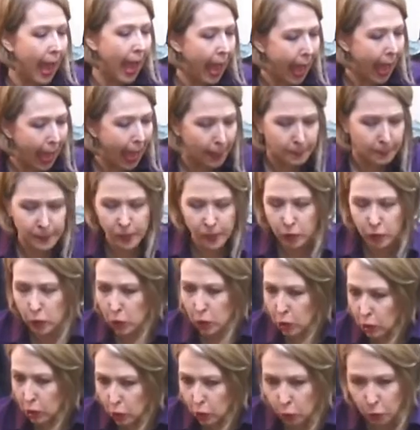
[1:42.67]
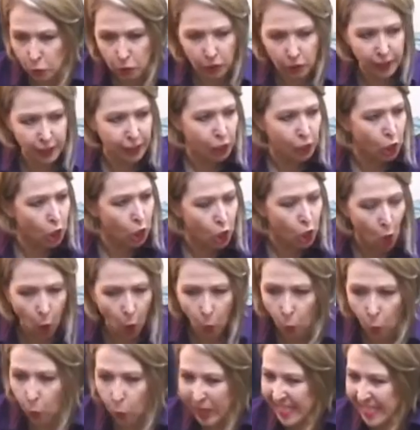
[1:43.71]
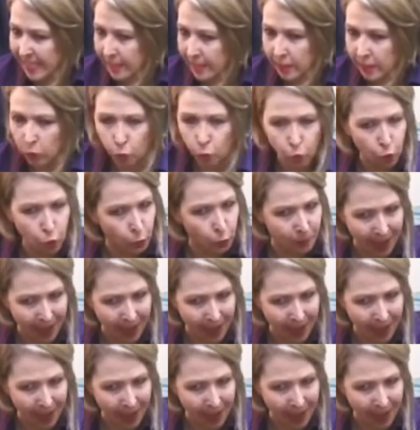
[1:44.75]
absolutely no weasel room